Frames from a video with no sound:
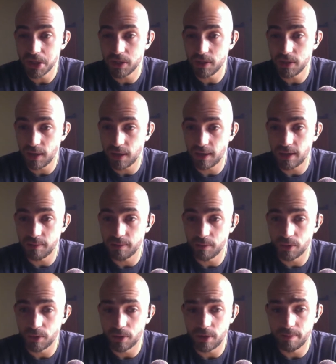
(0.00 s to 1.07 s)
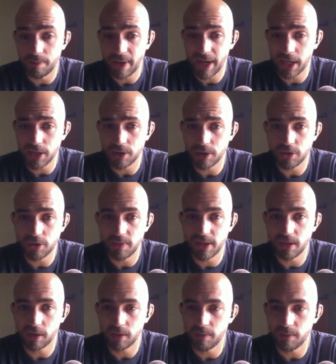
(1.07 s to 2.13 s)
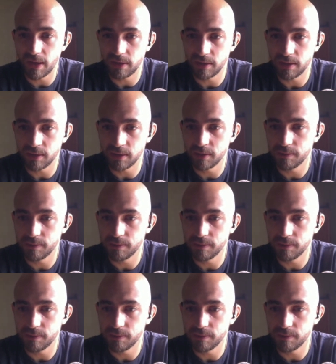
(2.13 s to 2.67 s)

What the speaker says: yeah, more packages should be documented.